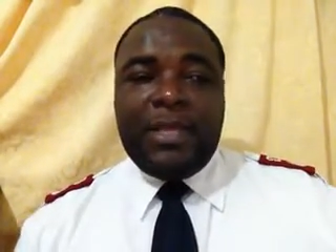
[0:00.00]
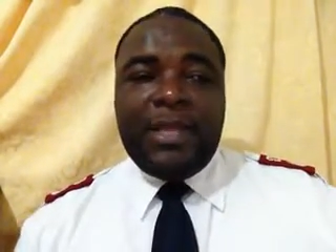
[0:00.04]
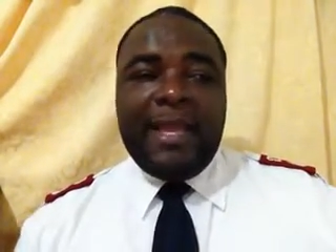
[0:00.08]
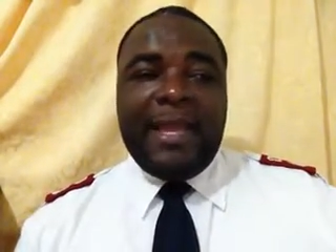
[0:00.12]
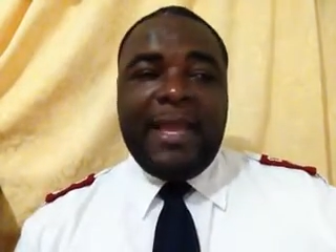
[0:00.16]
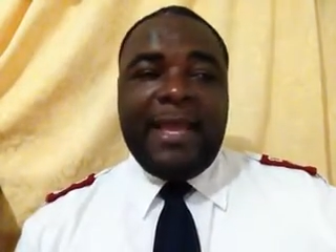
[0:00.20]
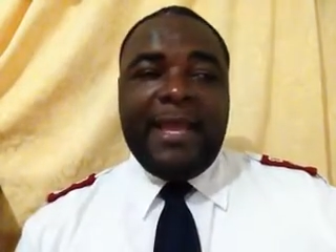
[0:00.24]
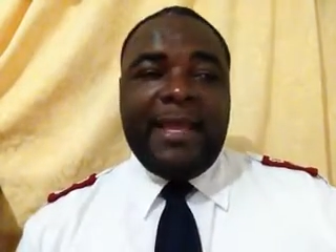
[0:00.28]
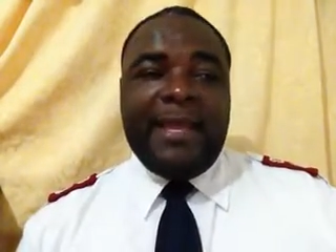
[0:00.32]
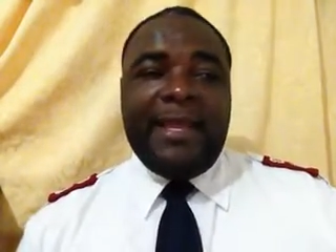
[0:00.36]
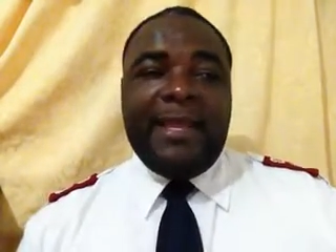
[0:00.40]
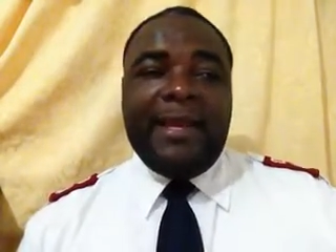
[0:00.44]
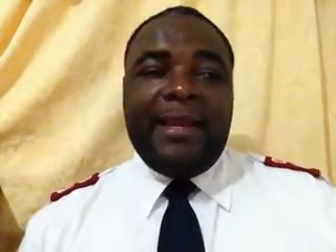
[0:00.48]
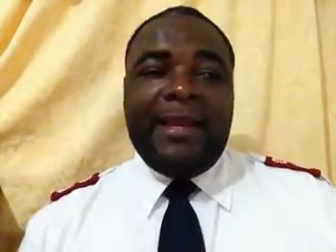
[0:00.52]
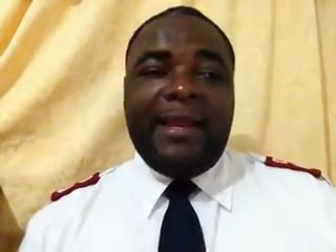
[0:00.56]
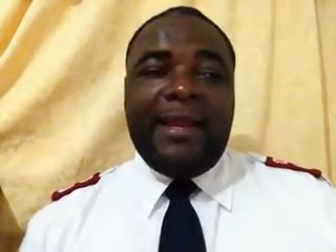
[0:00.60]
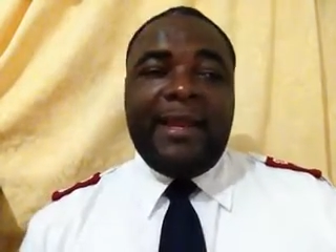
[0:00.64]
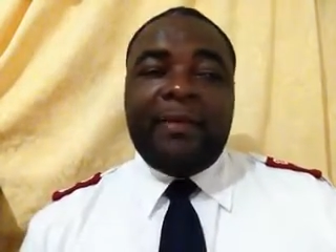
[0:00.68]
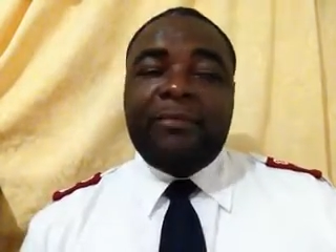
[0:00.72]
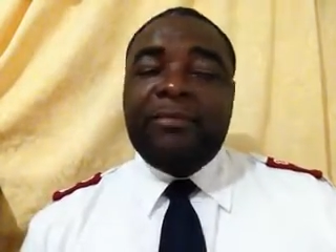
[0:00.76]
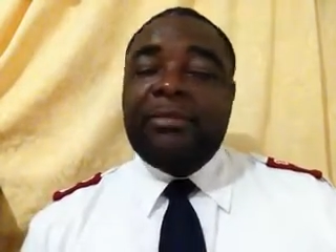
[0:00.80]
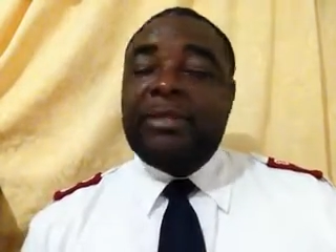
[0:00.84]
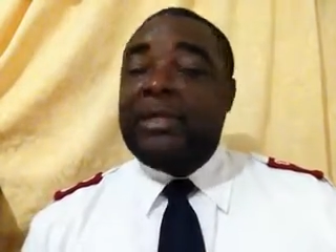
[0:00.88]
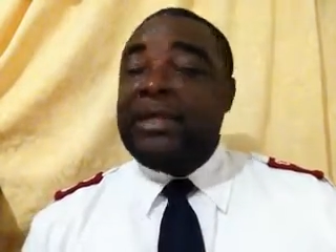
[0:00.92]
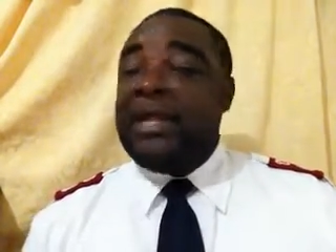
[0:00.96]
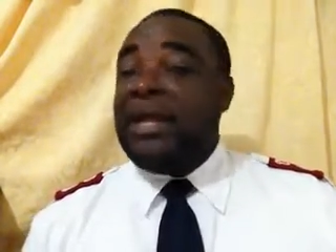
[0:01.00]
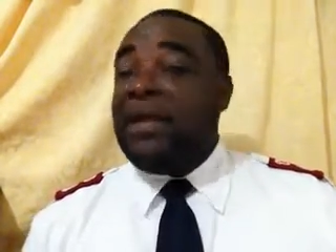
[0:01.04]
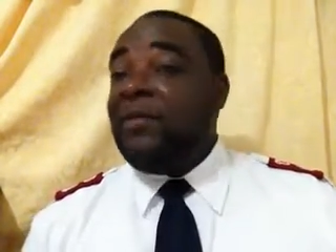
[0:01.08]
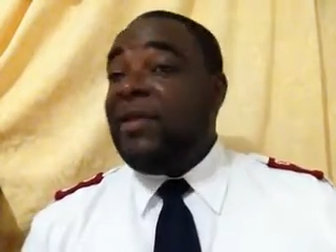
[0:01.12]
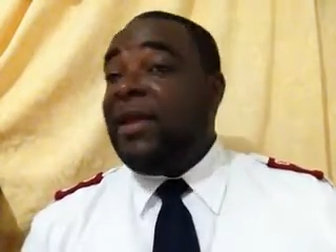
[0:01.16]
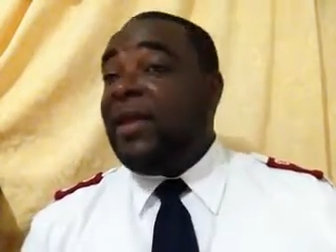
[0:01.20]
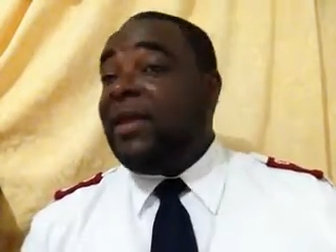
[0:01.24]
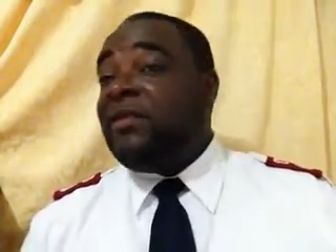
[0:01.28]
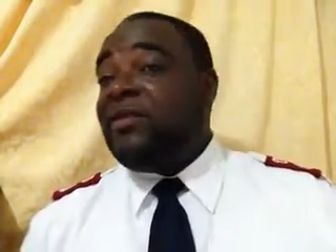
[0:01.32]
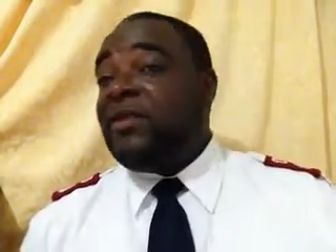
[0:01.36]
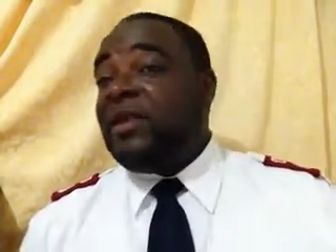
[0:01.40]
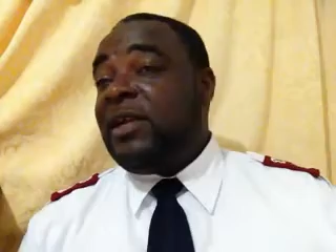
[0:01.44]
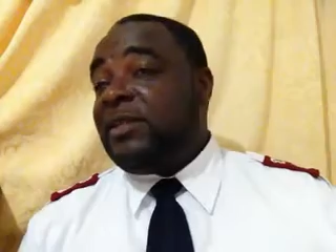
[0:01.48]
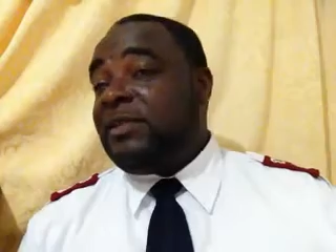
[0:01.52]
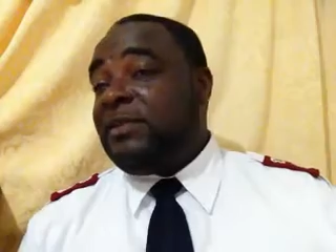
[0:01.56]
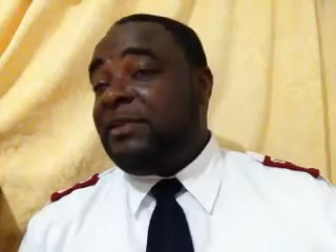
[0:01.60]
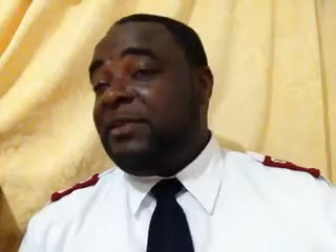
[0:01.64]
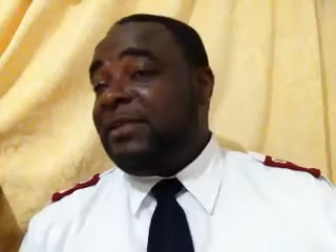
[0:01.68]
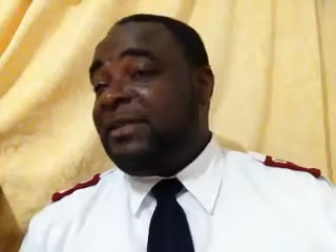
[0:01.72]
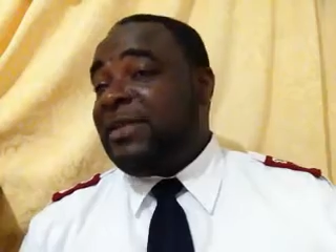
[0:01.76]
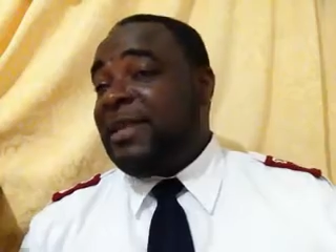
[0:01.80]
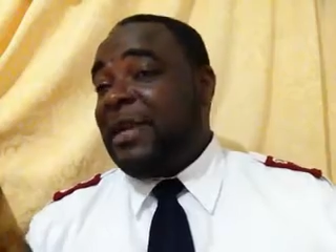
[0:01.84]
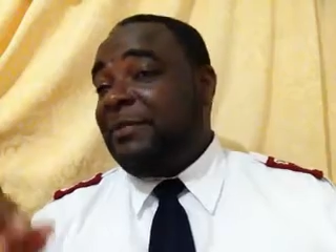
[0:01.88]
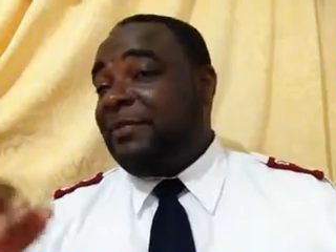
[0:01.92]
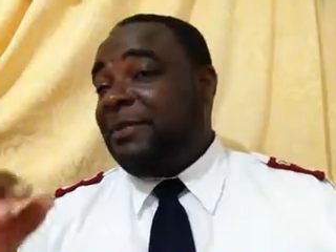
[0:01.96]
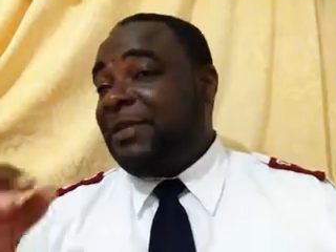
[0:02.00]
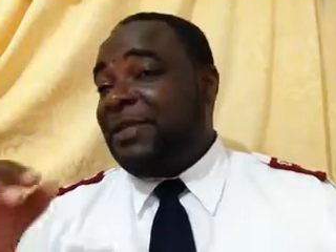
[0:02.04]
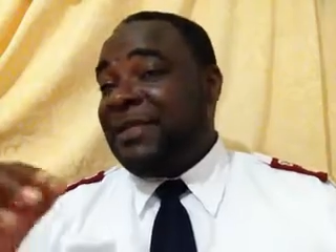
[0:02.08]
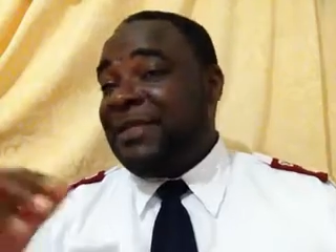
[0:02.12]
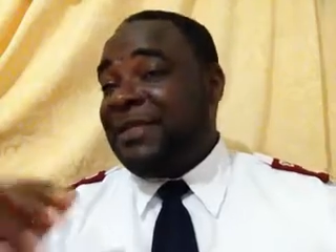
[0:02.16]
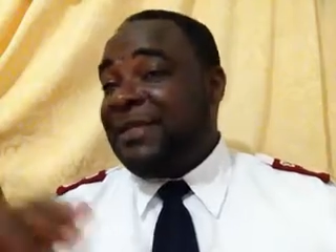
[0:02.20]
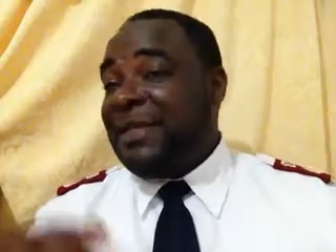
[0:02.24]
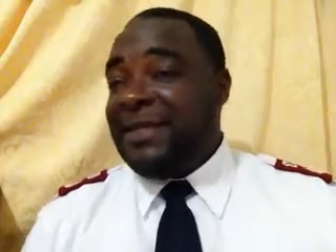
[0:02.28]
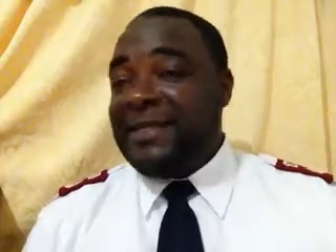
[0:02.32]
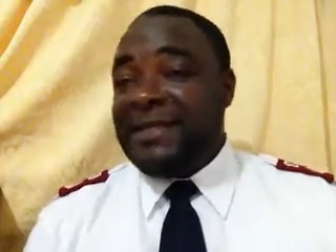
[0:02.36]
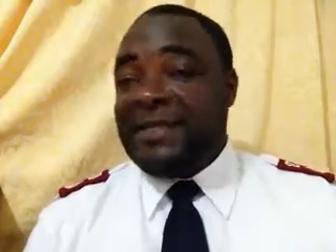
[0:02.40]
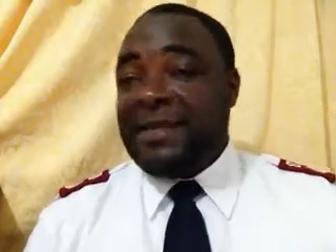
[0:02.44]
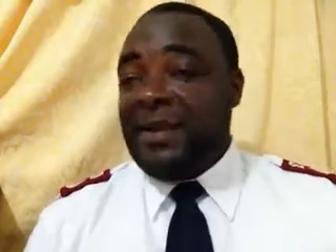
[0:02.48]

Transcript: and um, today we're in Joshua chapter 6,